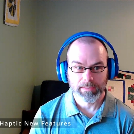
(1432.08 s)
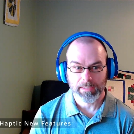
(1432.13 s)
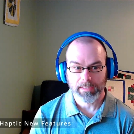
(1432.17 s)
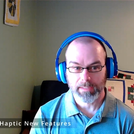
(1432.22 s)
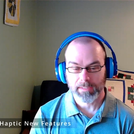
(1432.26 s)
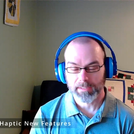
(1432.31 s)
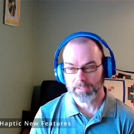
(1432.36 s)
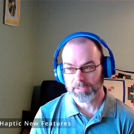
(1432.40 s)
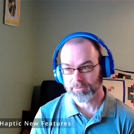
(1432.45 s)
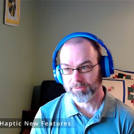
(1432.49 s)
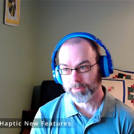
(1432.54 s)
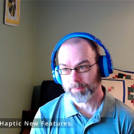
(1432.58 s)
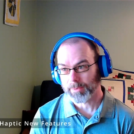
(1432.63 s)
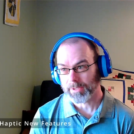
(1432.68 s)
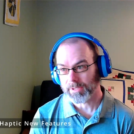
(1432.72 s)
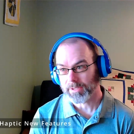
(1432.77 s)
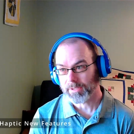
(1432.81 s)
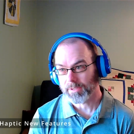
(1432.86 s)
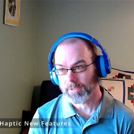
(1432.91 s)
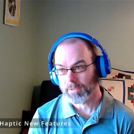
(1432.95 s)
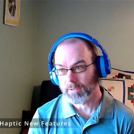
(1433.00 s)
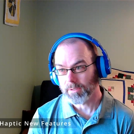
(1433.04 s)
taking it from
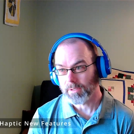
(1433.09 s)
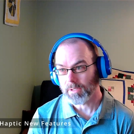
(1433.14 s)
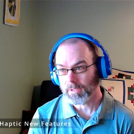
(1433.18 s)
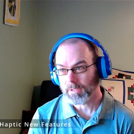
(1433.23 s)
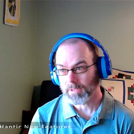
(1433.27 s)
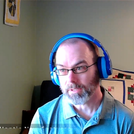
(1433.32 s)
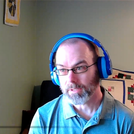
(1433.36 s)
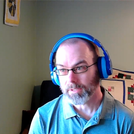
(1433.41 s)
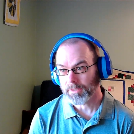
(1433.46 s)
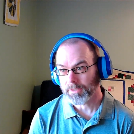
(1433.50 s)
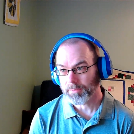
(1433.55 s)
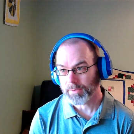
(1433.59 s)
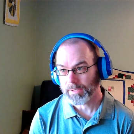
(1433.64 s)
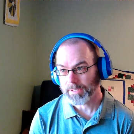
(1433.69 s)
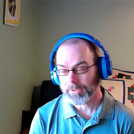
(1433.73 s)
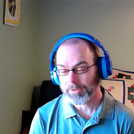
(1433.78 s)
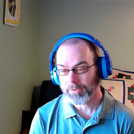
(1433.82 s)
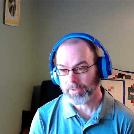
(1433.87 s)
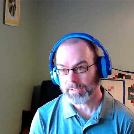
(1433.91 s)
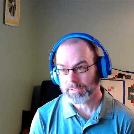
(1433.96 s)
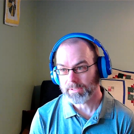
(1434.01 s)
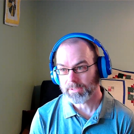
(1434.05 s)
a 3
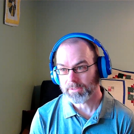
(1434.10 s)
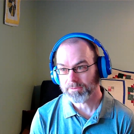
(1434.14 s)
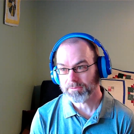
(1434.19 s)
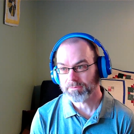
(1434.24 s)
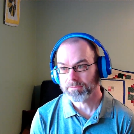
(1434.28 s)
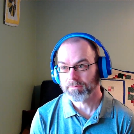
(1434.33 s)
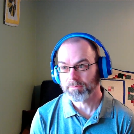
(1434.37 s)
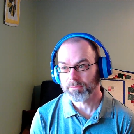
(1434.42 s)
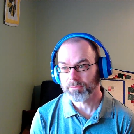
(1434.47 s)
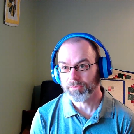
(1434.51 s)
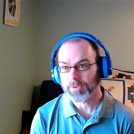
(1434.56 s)
degrees of